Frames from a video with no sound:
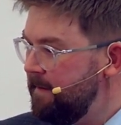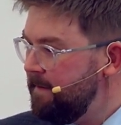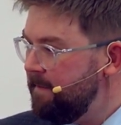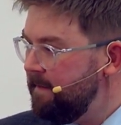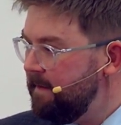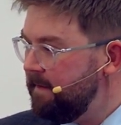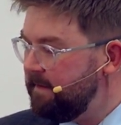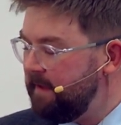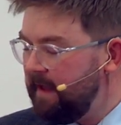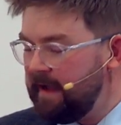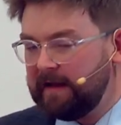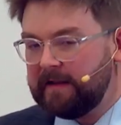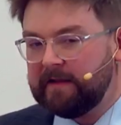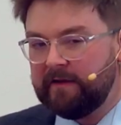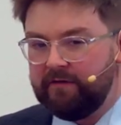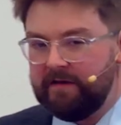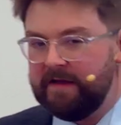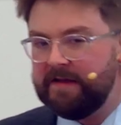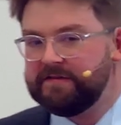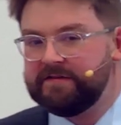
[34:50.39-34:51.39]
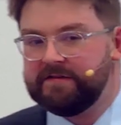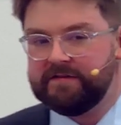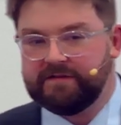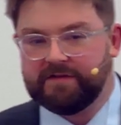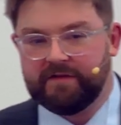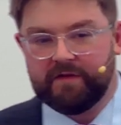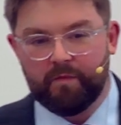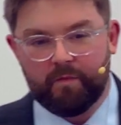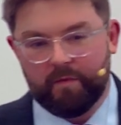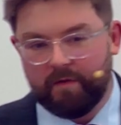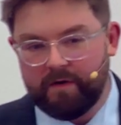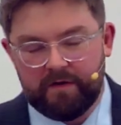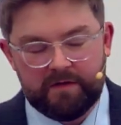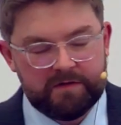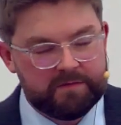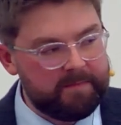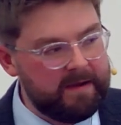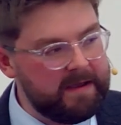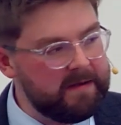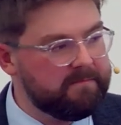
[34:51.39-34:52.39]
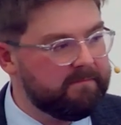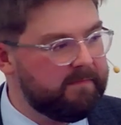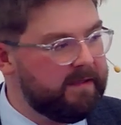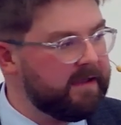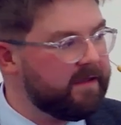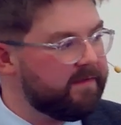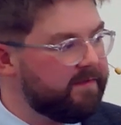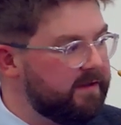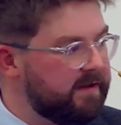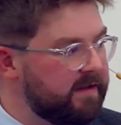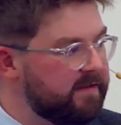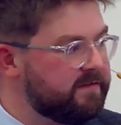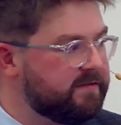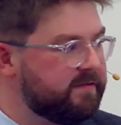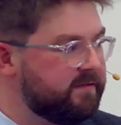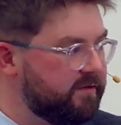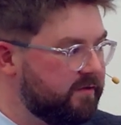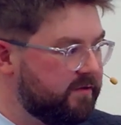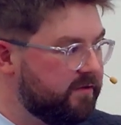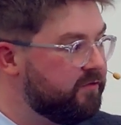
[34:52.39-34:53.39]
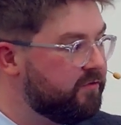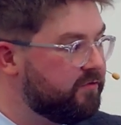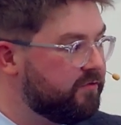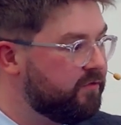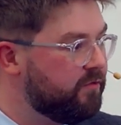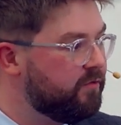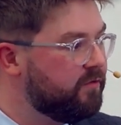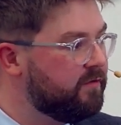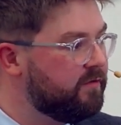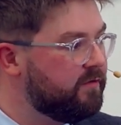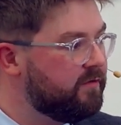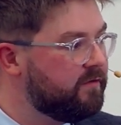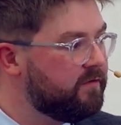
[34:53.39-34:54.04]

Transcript: the declarations that the world might make that it's in control,